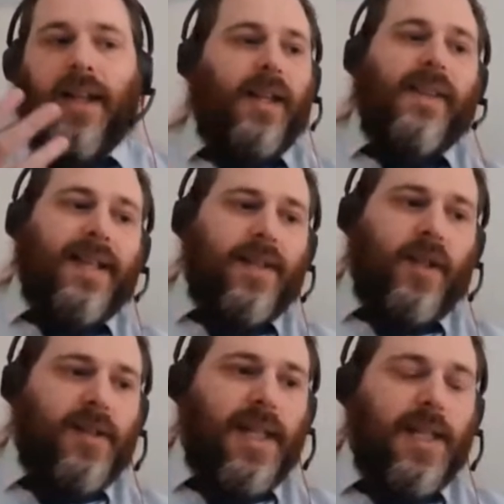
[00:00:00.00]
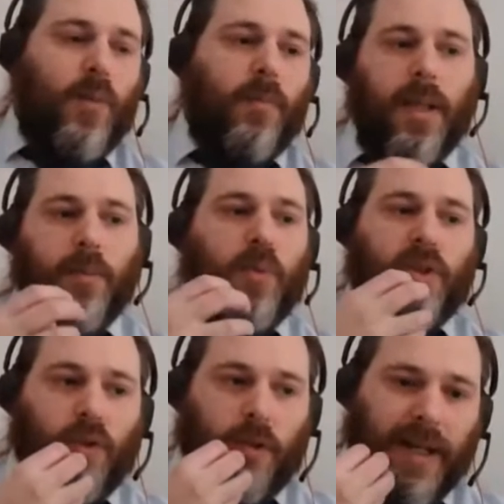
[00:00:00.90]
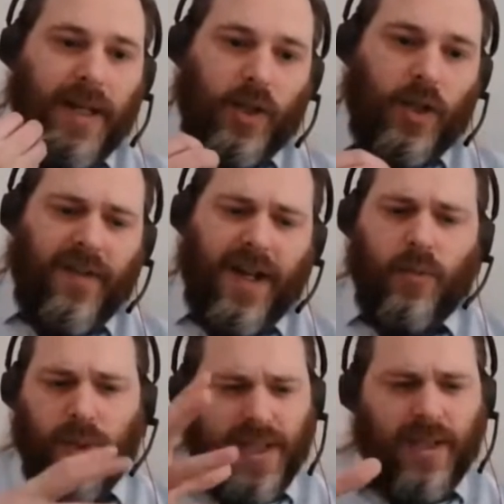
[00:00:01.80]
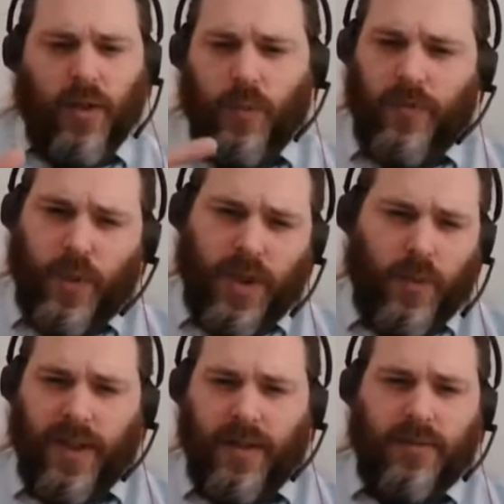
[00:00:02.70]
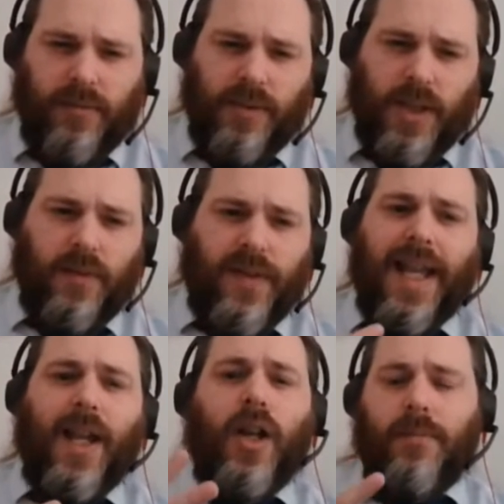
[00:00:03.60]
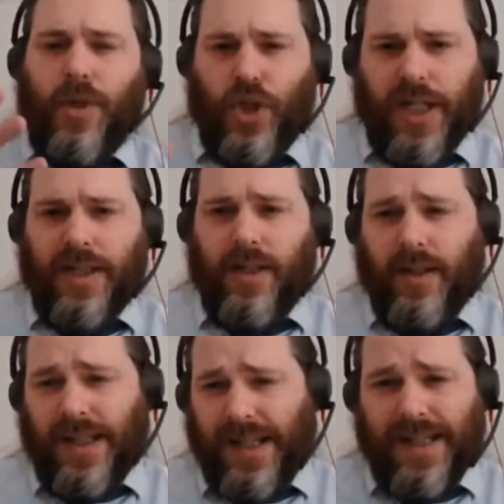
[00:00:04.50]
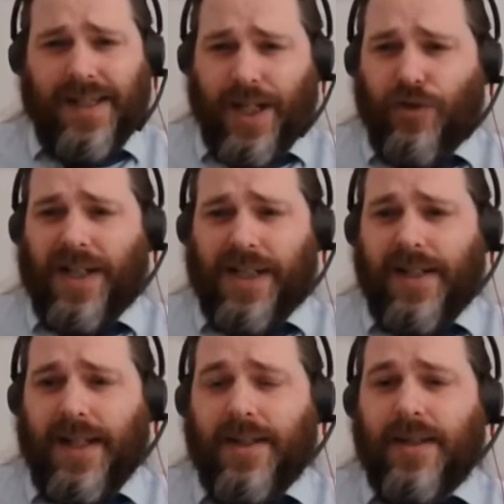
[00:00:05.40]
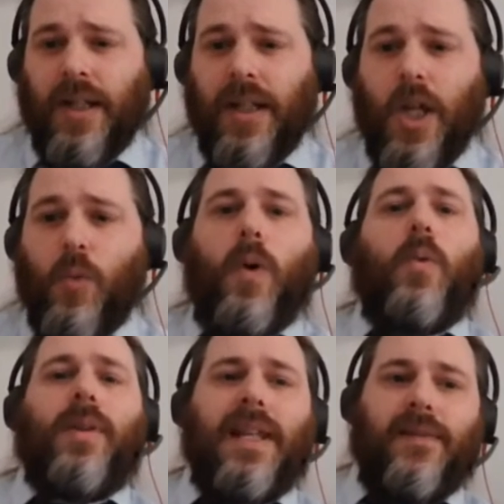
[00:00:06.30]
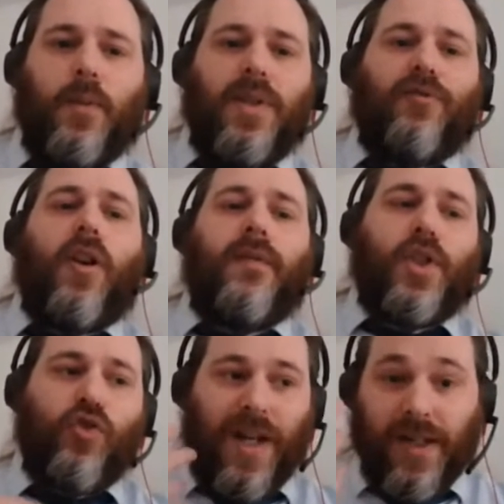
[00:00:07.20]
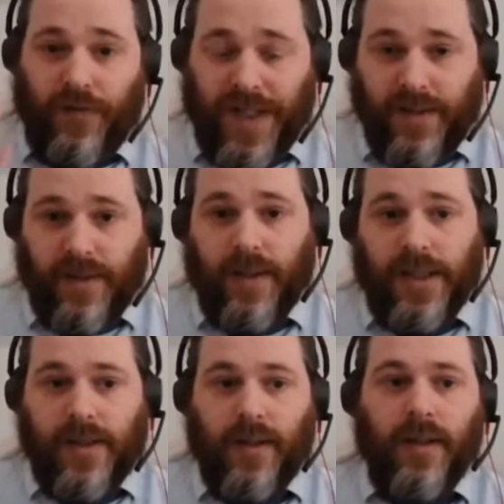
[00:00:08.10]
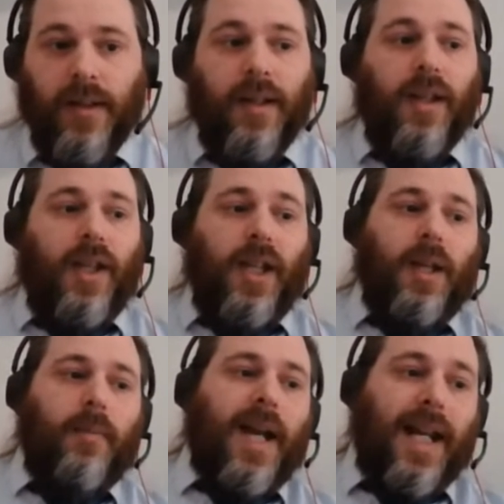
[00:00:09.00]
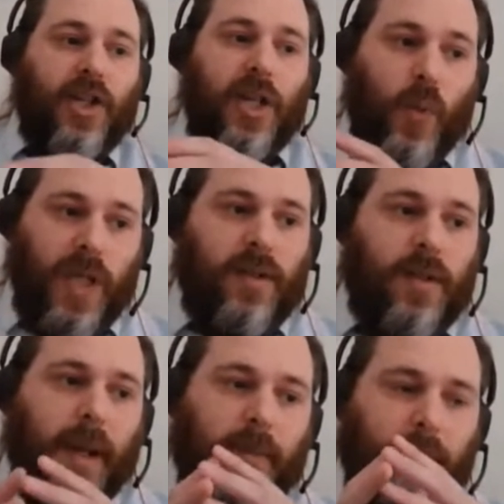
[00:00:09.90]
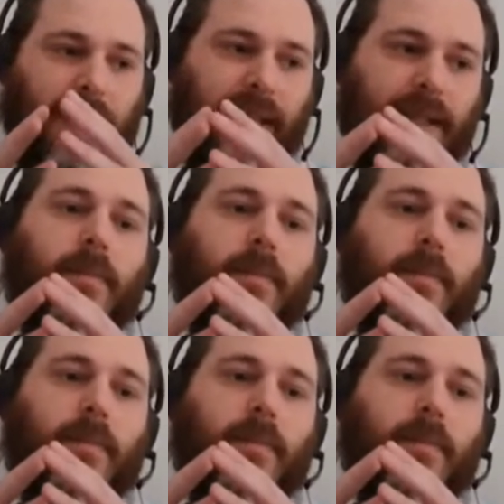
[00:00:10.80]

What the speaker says: That's a nice, easy one. People would talk about a lot around, we did a lot of work with kind of AI and machine learning in data analytics, where we believed it would derive us greater insight. And actually, we used to map that back into